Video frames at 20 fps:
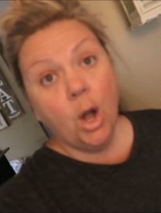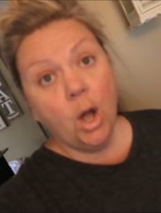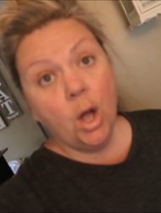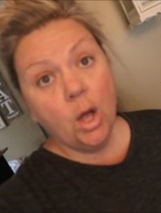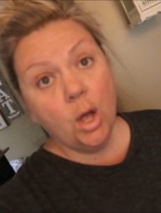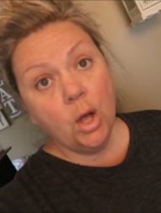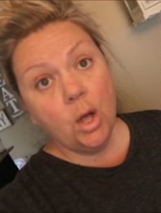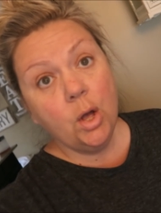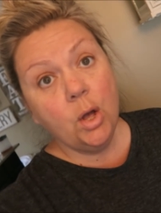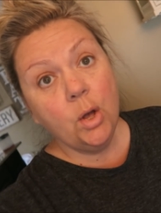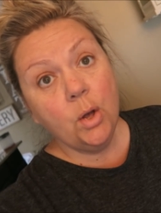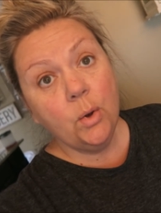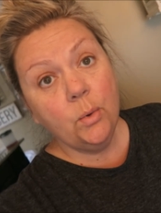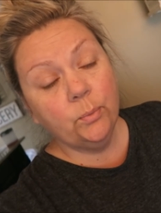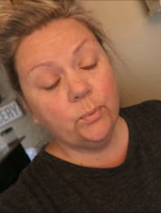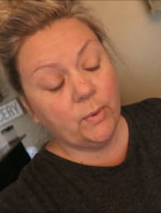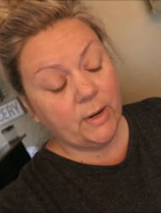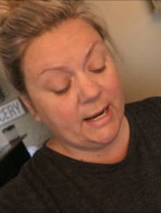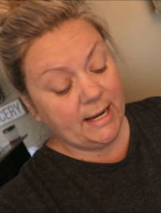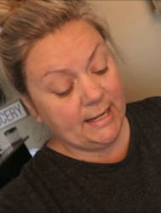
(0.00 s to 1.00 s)

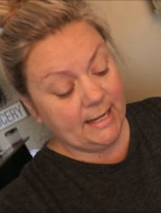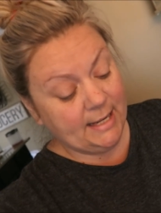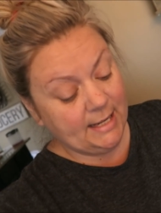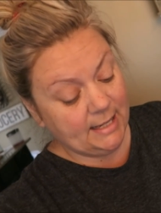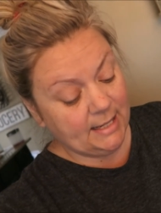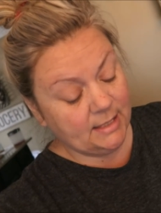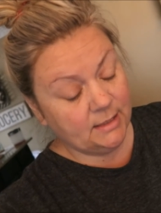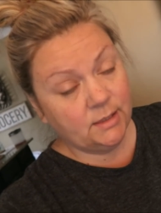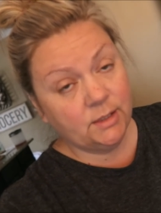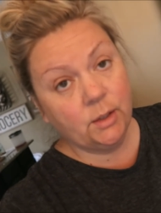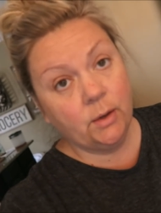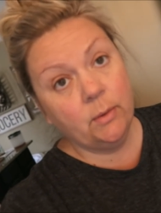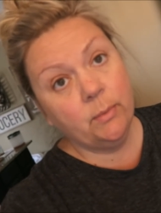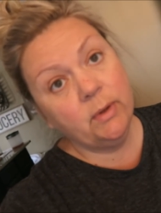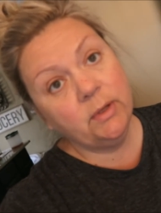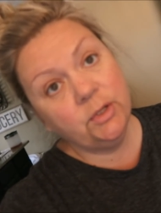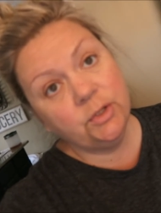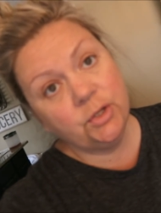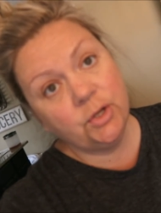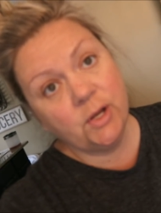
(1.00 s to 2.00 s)
Alrighty, so I
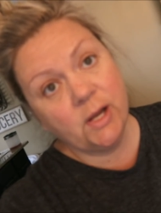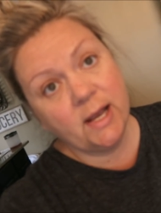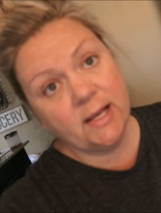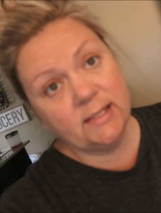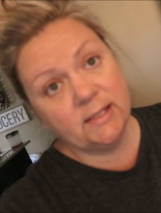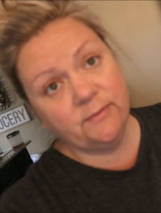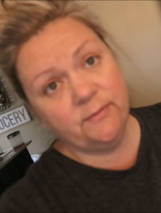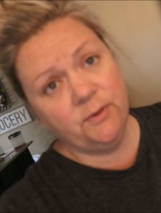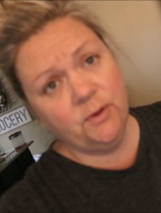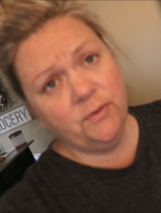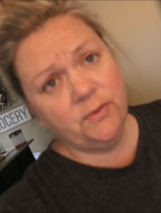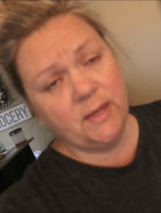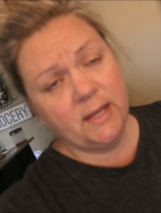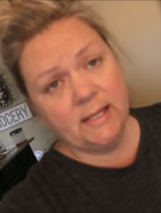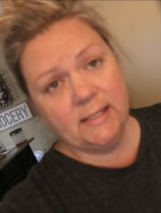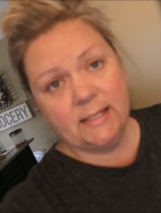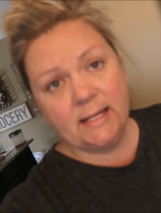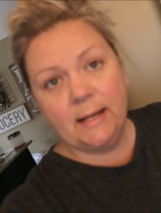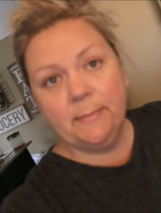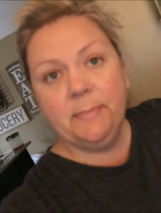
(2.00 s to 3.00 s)
want to show you guys a few
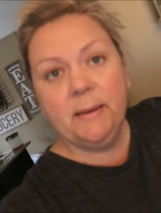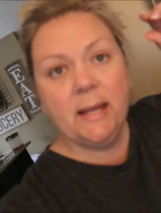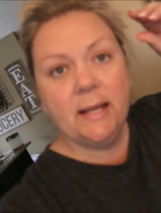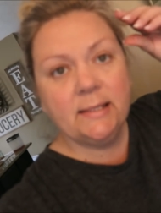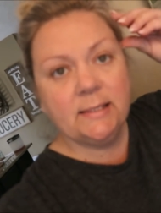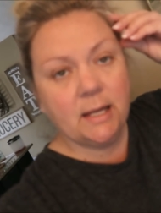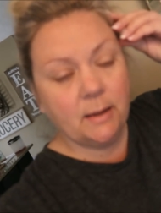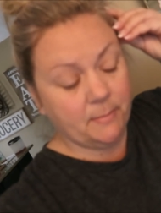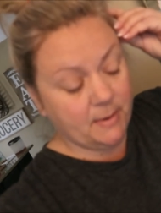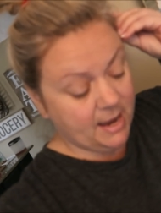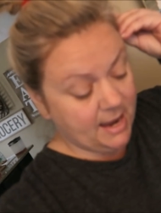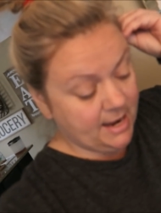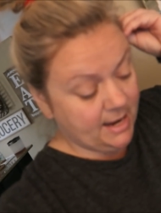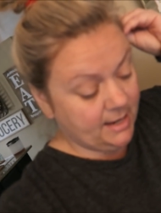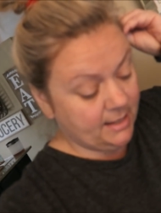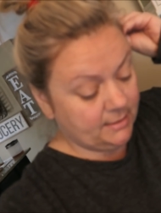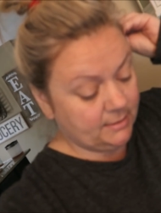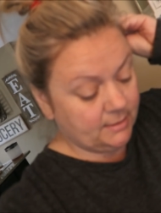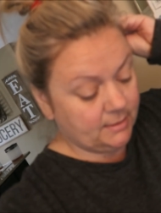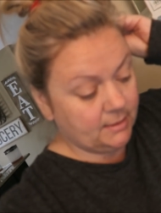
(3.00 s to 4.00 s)
things that I picked up
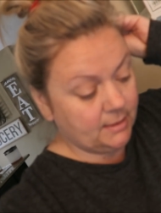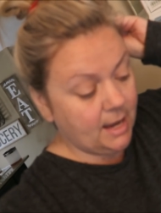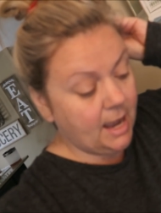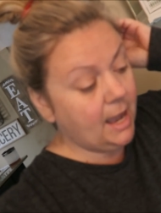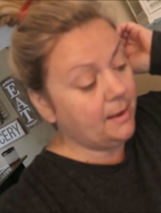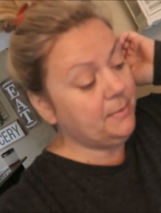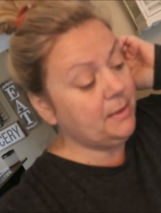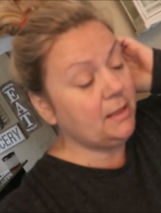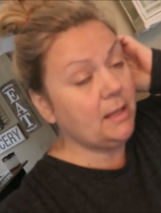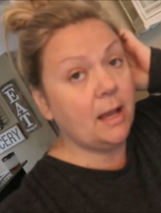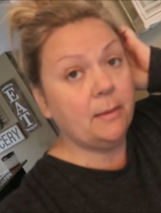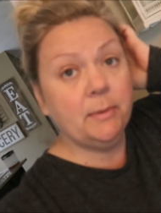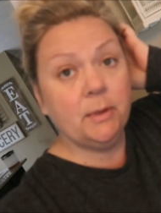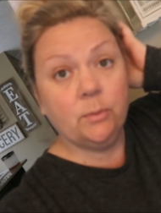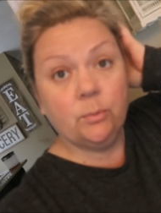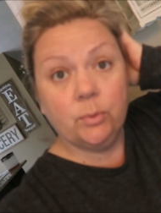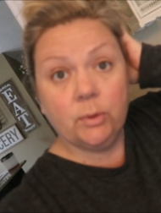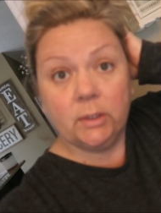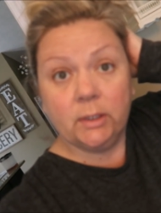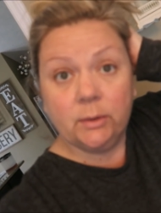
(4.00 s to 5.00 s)
at Hobby Lobby
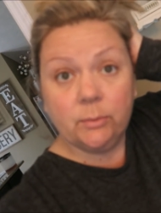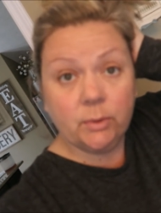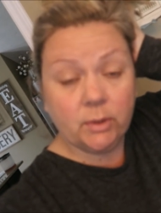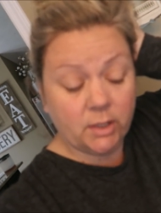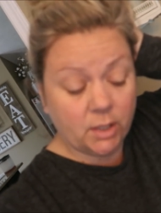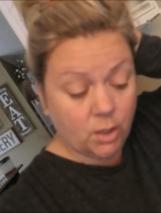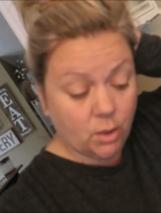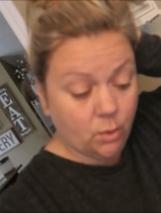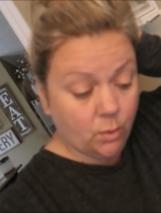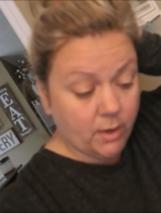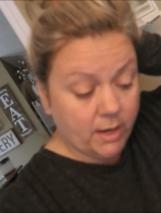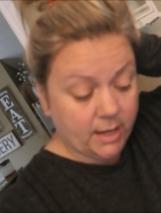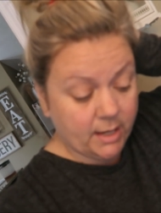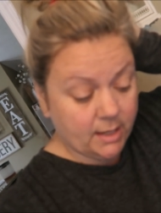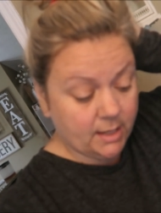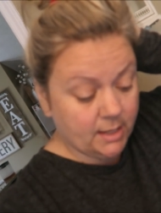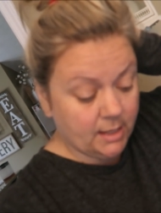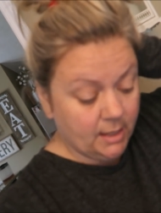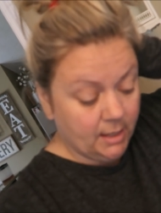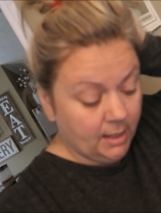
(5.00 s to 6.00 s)
really, really
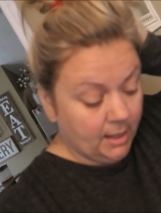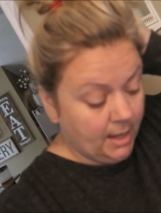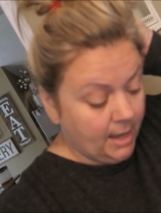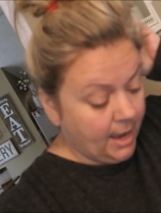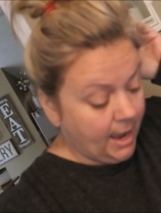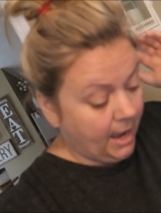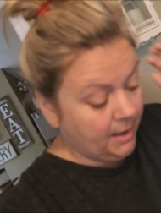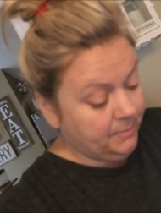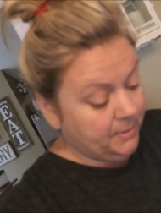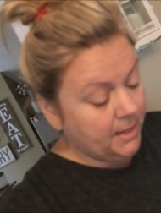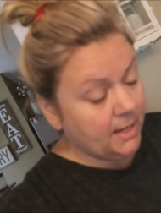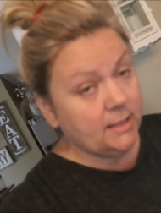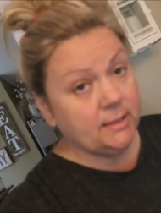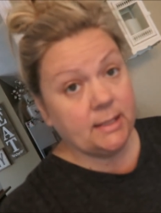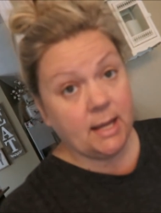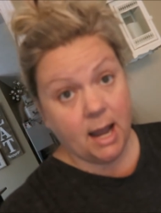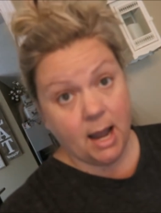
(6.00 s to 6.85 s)
quick. I picked